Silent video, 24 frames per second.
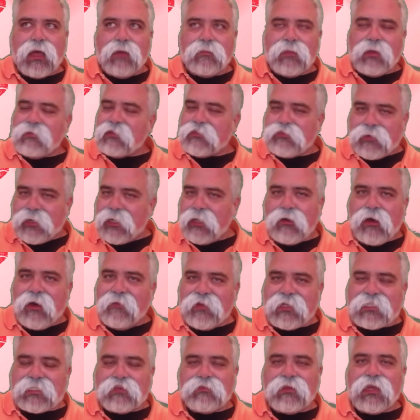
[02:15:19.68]
it was pretty
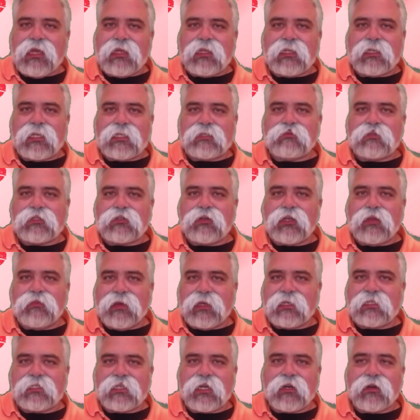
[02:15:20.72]
obvious to me that this was going
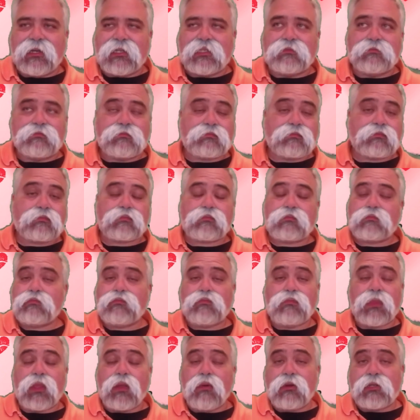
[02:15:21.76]
to be a series,
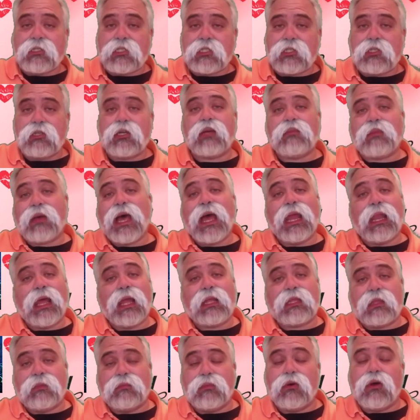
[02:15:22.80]
which is good. I
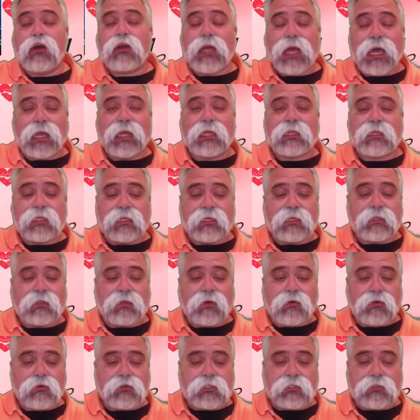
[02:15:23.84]
like the book. I like the
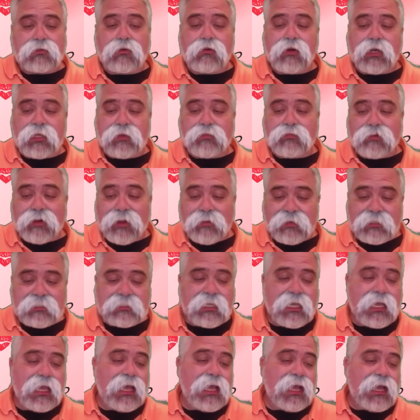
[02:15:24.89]
whole story, the
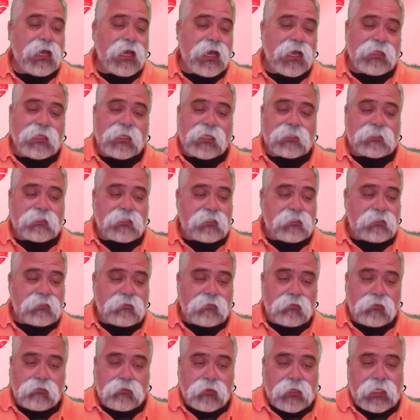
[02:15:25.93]
premise. I think it's
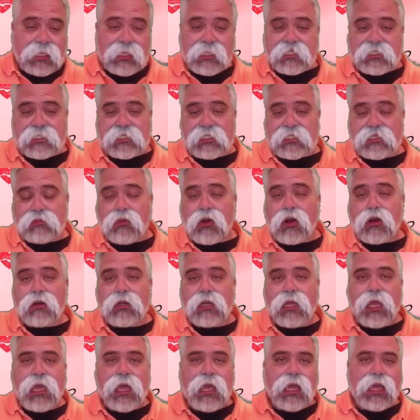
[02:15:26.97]
really
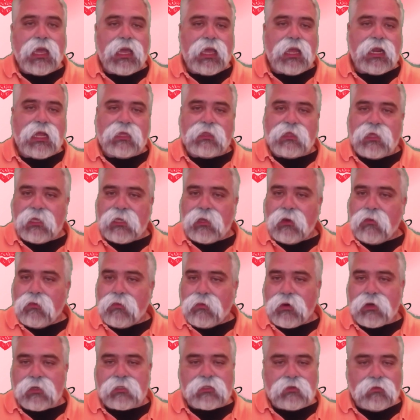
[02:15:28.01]
smart, and I think it
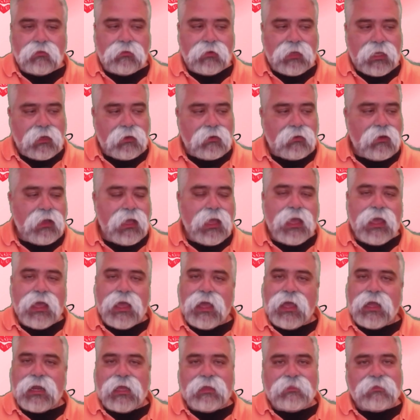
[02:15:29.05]
works well.
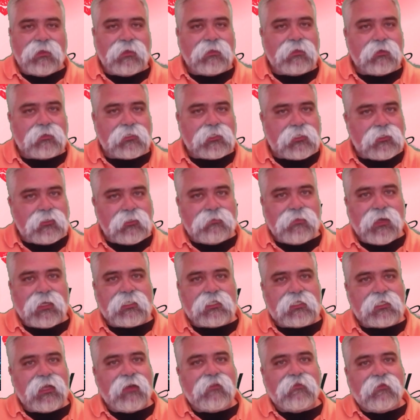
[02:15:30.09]
And I think there's too
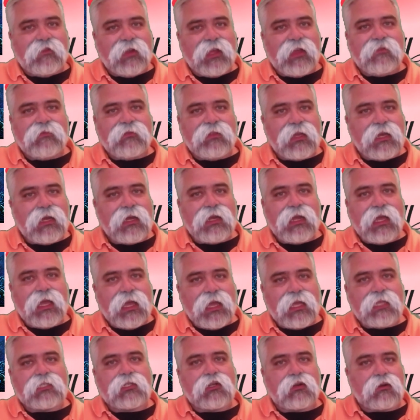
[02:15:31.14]
much stuff left
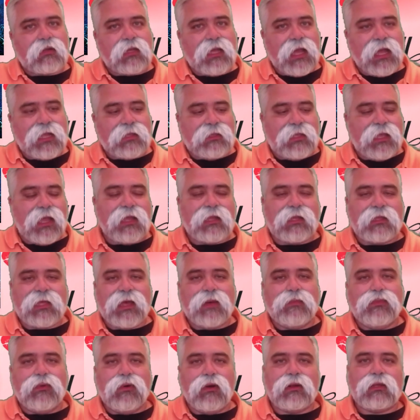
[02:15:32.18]
unanswered at the end of
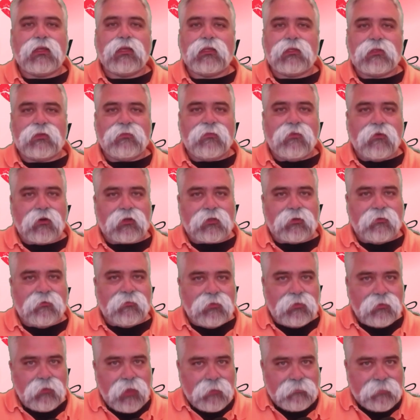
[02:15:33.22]
that book for it to
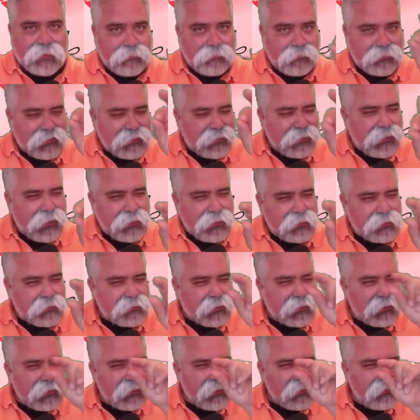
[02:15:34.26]
have not been planned
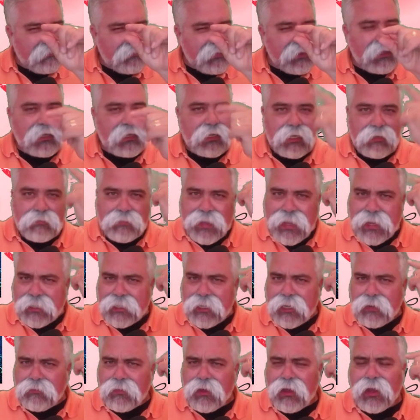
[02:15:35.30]
just a little bit in the back
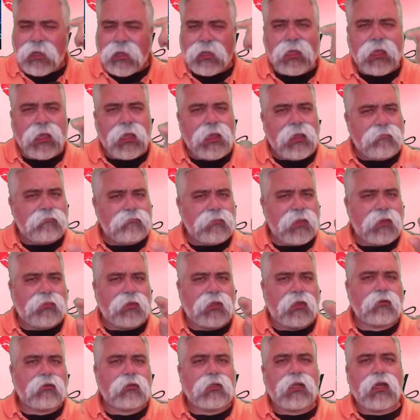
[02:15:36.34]
of your mind.
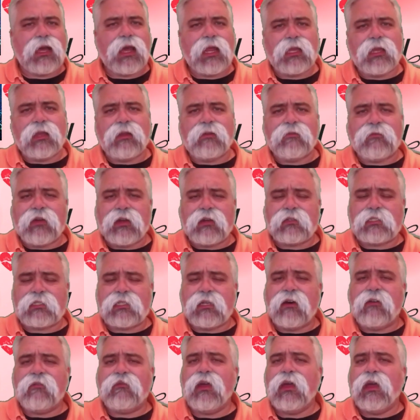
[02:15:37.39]
Maybe you're denying it for
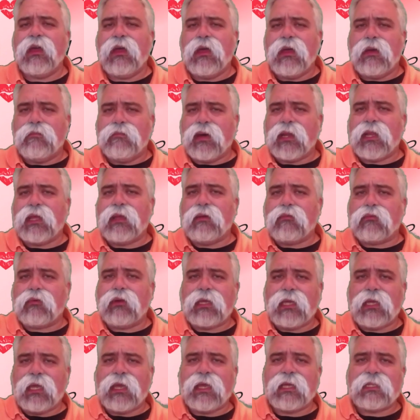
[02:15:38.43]
yourself, but it
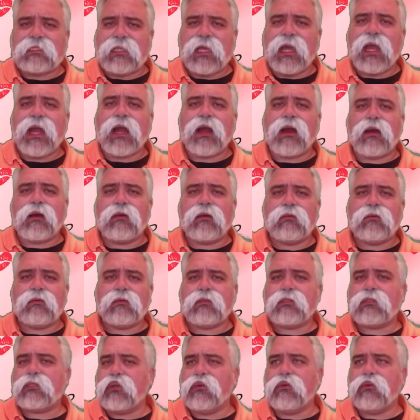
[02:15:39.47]
really is there
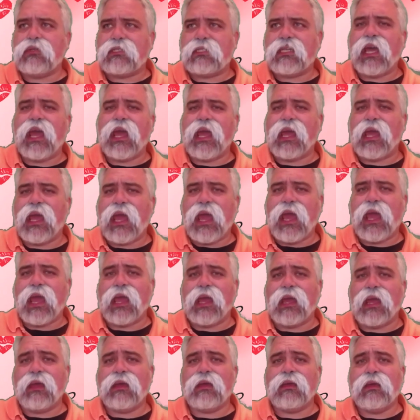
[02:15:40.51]
to say,
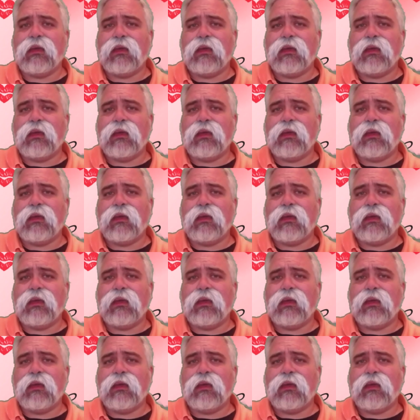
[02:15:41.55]
hey,